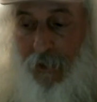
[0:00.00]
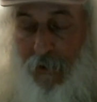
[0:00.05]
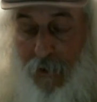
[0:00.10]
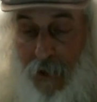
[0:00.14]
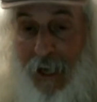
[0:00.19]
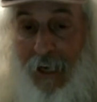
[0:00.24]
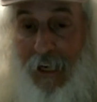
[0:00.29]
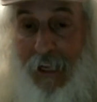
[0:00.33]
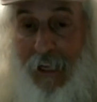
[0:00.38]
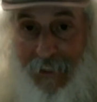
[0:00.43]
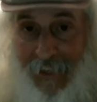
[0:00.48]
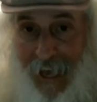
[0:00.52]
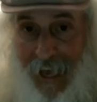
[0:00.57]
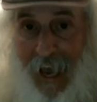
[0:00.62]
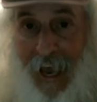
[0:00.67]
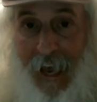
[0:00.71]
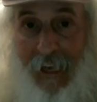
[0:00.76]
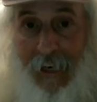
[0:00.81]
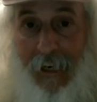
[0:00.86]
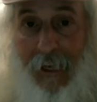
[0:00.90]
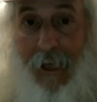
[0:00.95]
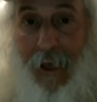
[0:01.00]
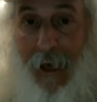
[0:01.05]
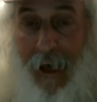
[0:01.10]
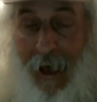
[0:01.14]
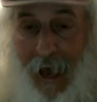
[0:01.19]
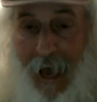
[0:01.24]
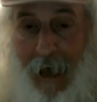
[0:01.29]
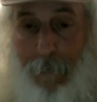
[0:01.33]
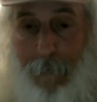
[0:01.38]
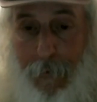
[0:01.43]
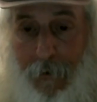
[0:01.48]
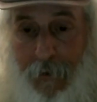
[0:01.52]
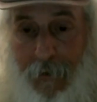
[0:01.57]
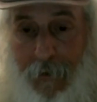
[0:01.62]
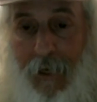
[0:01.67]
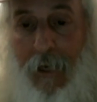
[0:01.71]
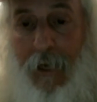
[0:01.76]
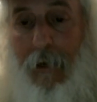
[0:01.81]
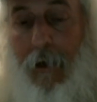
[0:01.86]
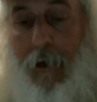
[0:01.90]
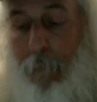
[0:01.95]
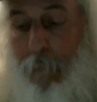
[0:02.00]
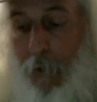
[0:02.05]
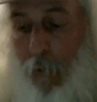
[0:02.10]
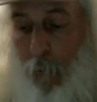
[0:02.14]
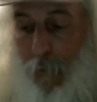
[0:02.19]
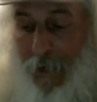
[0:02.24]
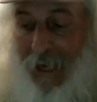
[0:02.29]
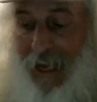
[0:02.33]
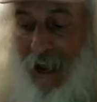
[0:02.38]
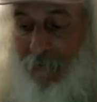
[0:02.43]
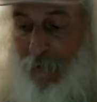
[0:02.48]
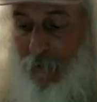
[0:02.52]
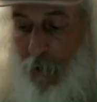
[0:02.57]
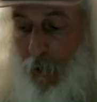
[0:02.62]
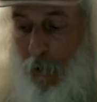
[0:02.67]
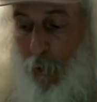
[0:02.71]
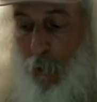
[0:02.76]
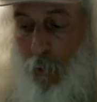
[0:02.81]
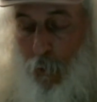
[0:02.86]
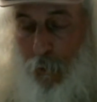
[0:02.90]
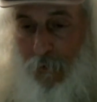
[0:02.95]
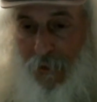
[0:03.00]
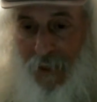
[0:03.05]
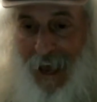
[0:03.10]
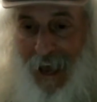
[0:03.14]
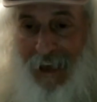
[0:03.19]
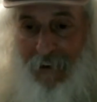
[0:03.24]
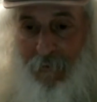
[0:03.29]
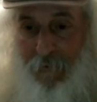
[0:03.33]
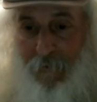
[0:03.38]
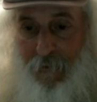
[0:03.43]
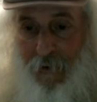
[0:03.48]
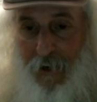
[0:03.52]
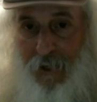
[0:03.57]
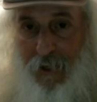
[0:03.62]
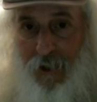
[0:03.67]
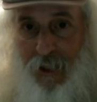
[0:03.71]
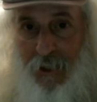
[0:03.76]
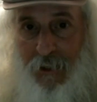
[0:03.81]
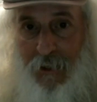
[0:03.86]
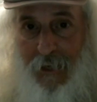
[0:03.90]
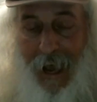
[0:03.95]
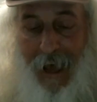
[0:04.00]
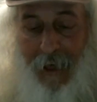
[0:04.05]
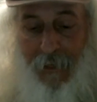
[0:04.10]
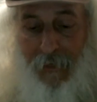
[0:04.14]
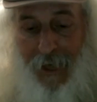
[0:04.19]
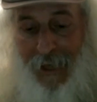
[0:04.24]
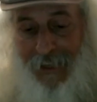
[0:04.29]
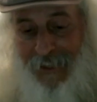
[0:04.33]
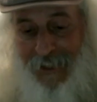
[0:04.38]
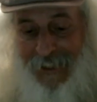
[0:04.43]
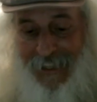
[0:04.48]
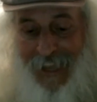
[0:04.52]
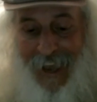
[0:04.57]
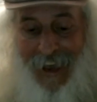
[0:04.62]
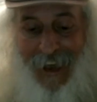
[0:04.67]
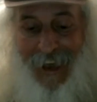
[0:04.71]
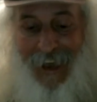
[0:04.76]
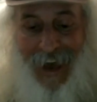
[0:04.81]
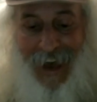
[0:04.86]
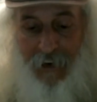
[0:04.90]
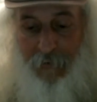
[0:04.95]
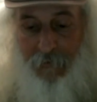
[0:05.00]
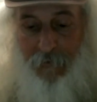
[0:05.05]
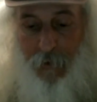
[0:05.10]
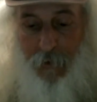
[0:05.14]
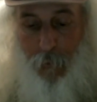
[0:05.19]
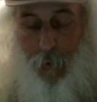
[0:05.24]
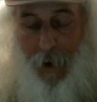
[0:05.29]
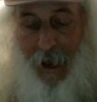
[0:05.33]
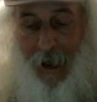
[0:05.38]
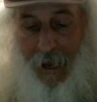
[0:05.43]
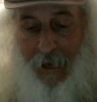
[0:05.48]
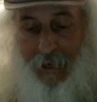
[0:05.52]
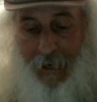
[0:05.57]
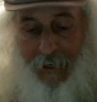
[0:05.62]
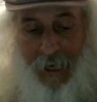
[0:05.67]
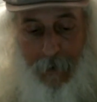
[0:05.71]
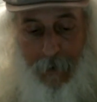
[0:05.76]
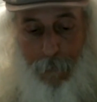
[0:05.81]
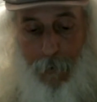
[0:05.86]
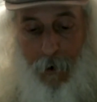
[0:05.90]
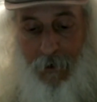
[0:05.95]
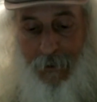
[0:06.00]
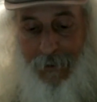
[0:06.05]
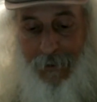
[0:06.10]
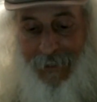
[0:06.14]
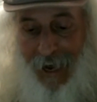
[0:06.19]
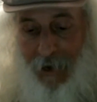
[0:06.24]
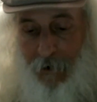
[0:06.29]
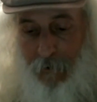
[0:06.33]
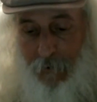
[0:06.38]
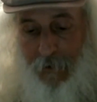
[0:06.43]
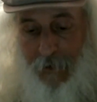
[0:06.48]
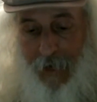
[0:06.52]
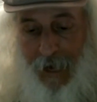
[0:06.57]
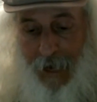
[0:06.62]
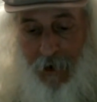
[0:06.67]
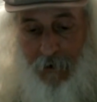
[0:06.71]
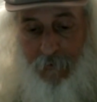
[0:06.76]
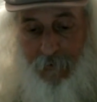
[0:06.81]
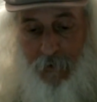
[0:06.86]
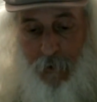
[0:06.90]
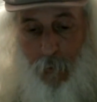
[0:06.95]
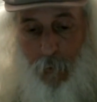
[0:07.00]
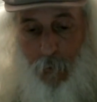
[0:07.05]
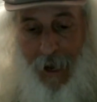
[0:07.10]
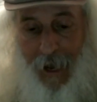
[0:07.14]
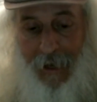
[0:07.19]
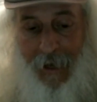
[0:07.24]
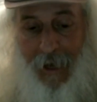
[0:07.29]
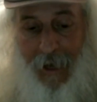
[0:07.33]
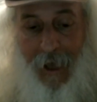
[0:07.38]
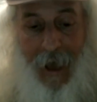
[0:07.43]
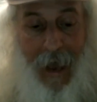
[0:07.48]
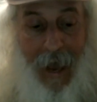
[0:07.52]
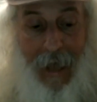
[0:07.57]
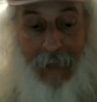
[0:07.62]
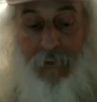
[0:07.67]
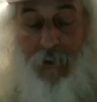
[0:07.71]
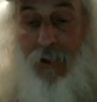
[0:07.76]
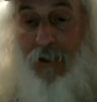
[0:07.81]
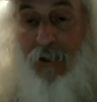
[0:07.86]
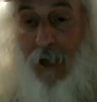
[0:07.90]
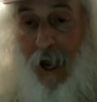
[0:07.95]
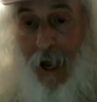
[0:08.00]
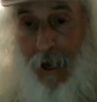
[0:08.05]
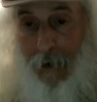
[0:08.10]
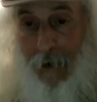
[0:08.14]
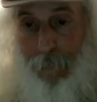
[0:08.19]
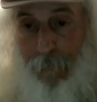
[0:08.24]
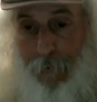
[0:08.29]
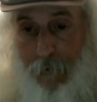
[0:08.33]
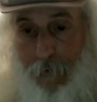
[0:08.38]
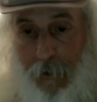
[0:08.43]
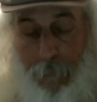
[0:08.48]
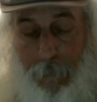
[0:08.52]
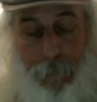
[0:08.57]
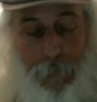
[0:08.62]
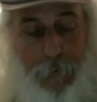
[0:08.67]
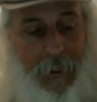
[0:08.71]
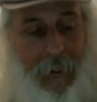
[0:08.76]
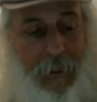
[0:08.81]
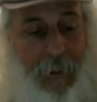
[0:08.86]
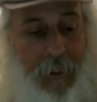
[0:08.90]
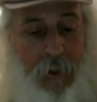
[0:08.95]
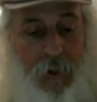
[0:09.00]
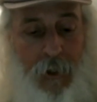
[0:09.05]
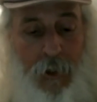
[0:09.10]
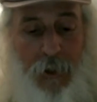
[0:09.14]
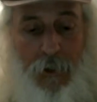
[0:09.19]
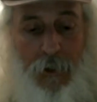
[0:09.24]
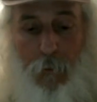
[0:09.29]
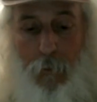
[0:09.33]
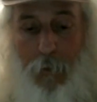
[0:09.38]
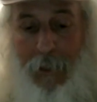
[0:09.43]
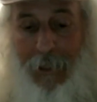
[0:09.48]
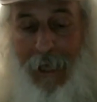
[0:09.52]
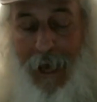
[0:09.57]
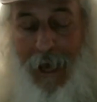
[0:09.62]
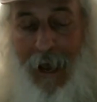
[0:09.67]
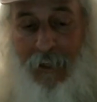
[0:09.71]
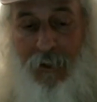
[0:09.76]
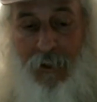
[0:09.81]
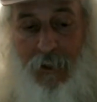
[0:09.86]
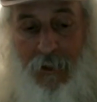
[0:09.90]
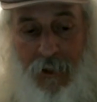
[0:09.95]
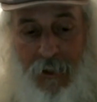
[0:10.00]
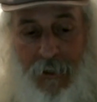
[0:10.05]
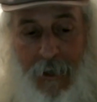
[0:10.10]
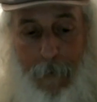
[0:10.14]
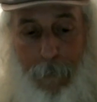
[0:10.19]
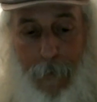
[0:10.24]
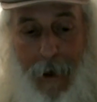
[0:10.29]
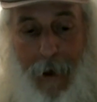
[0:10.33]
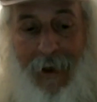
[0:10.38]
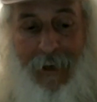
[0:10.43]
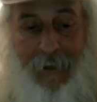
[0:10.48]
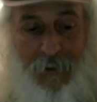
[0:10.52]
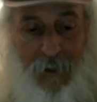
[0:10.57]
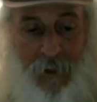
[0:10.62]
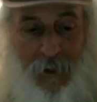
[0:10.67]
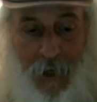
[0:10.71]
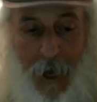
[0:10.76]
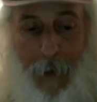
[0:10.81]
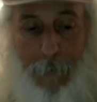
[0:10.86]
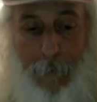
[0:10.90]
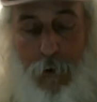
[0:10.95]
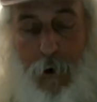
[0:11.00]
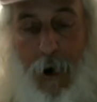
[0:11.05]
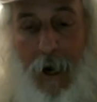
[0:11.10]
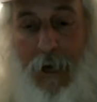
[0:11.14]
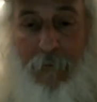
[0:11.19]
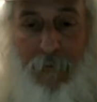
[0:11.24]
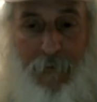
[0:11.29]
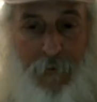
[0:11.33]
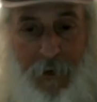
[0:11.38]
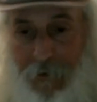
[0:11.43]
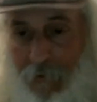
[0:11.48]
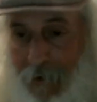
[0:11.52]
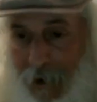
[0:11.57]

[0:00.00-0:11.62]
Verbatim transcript: then it can happen. But we have to hold that vision and then stay out of the way, keep our doubt out of the way, and stop completely just relax and step back and stop trying to figure